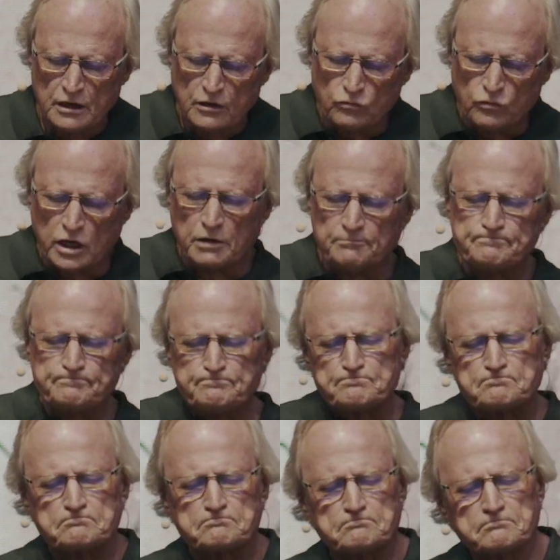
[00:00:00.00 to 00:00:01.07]
Well,
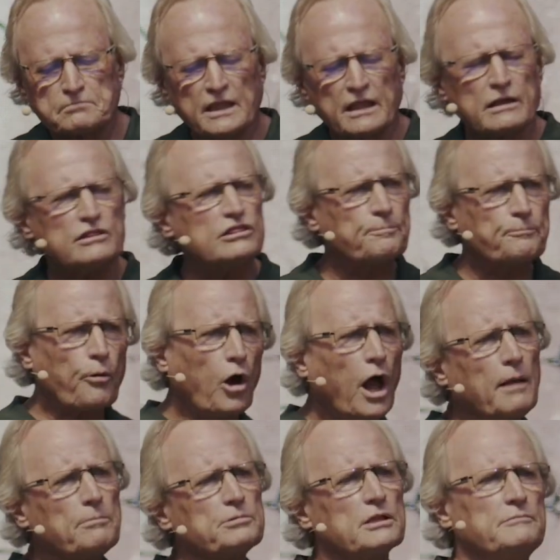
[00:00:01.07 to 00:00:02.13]
the
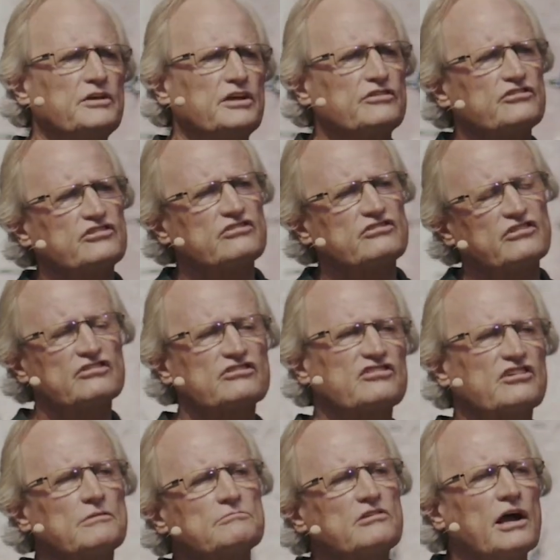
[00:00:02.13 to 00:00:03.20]
problem is that
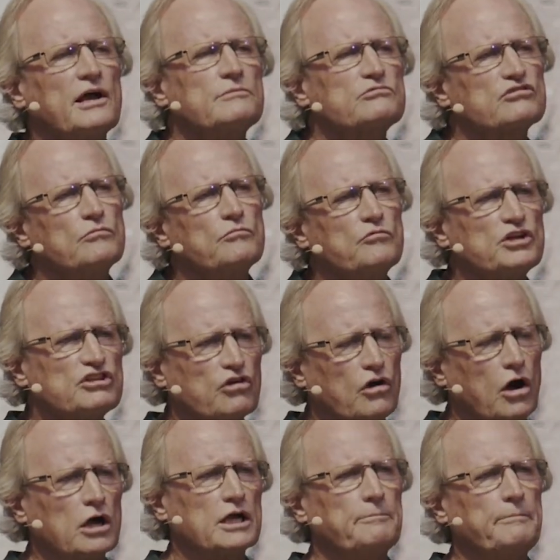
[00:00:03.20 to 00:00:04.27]
sometimes when we
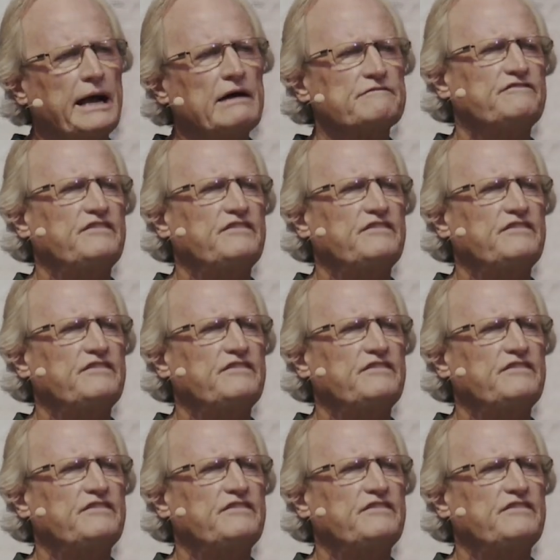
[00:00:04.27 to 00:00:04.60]
talk about